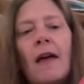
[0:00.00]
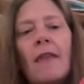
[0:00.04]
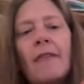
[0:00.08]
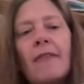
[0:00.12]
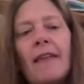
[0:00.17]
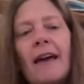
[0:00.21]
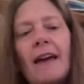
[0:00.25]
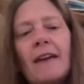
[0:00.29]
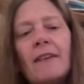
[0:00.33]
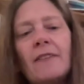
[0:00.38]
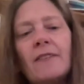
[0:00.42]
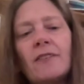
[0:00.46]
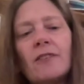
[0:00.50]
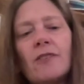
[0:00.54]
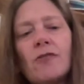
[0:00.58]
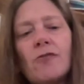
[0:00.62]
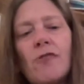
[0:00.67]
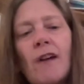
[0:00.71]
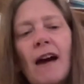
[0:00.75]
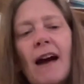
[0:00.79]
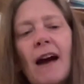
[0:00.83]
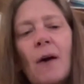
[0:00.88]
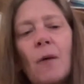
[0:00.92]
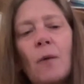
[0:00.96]
There's
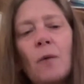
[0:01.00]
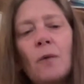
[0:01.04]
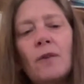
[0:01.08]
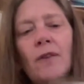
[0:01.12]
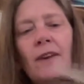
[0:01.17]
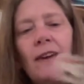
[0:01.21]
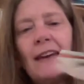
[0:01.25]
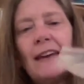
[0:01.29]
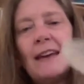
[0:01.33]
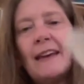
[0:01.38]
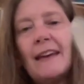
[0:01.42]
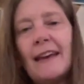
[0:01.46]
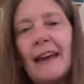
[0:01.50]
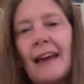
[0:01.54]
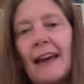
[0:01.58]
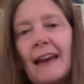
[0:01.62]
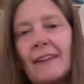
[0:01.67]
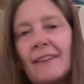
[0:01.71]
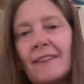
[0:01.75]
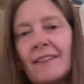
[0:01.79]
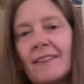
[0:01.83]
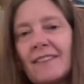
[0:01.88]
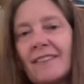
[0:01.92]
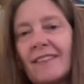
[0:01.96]
grounding
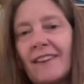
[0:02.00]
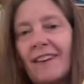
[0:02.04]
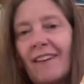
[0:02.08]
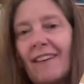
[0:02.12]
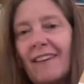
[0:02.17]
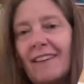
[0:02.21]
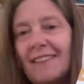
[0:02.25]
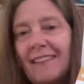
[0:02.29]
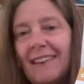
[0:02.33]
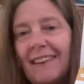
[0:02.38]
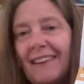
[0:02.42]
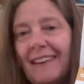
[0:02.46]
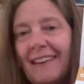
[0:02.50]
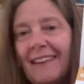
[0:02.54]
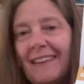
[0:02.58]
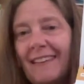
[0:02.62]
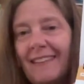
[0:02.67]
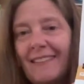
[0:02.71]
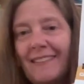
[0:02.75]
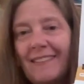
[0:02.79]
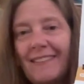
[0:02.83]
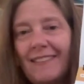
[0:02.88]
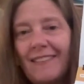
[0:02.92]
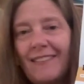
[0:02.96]

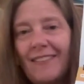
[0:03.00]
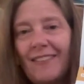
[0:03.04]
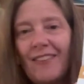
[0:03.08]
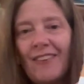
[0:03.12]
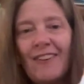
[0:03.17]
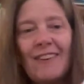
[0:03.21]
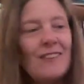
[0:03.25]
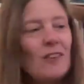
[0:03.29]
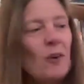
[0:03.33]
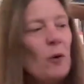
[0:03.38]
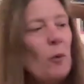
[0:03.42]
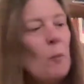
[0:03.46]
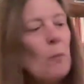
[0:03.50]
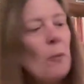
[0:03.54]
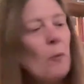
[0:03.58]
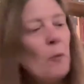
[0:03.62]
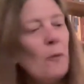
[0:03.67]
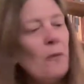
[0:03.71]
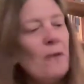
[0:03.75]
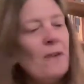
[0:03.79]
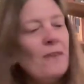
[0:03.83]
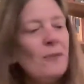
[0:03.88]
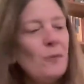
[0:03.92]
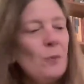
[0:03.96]
exercises. So for
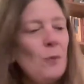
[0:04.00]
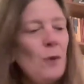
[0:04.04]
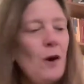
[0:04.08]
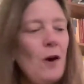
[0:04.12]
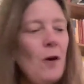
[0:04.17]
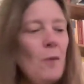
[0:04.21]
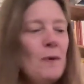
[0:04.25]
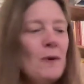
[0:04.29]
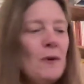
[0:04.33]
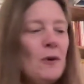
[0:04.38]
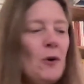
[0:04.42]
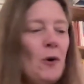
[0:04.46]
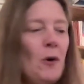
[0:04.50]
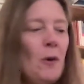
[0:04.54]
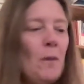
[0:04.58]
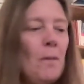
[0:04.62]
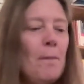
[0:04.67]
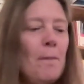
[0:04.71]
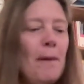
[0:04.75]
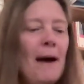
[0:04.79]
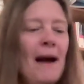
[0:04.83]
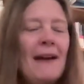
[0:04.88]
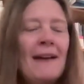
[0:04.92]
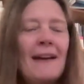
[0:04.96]
example, this one we've
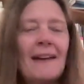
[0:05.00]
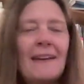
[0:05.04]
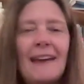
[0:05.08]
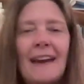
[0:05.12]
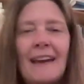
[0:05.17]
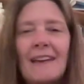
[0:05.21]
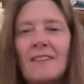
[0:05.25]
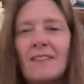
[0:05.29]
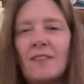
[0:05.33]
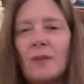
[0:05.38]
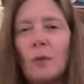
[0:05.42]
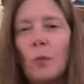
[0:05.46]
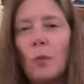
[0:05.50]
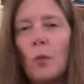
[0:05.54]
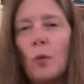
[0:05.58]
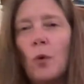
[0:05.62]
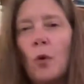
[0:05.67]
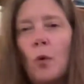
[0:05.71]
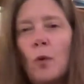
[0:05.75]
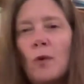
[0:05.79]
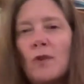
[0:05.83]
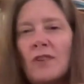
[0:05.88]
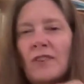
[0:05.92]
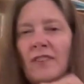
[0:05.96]
got back against the
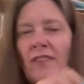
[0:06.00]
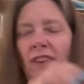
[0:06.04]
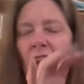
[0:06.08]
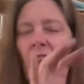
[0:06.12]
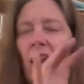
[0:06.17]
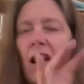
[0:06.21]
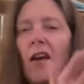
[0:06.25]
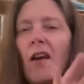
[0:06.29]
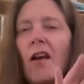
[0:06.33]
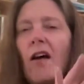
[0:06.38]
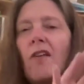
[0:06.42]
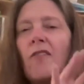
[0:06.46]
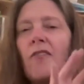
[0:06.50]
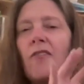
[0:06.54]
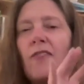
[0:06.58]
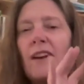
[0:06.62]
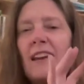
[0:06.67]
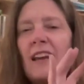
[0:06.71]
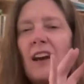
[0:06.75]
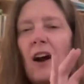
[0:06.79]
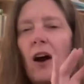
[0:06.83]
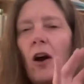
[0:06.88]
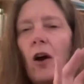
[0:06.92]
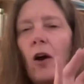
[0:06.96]
wall, which is a
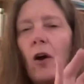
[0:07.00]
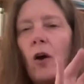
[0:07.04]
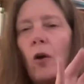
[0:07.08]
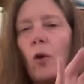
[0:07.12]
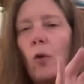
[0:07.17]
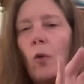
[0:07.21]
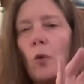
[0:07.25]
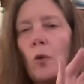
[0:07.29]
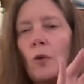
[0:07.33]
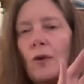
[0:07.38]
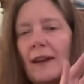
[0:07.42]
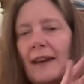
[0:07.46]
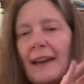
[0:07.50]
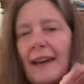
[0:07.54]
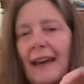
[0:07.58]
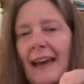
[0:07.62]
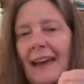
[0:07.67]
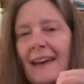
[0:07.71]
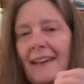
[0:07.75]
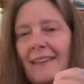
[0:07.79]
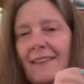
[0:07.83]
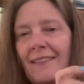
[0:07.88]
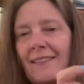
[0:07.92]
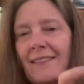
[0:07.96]
lovely holding
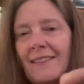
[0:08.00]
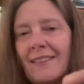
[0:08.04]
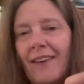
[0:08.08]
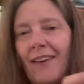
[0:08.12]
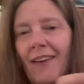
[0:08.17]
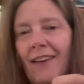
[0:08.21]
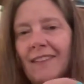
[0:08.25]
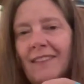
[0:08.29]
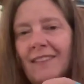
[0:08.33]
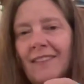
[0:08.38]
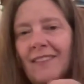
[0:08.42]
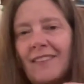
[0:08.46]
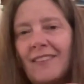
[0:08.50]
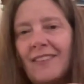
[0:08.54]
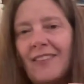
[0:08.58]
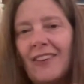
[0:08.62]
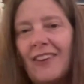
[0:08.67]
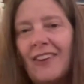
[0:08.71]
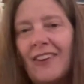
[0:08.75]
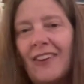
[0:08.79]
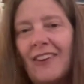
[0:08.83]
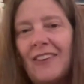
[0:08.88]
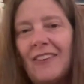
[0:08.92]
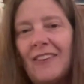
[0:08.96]
exercise to
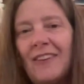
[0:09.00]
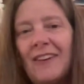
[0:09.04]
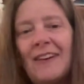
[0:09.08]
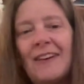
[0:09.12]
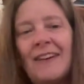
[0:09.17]
do.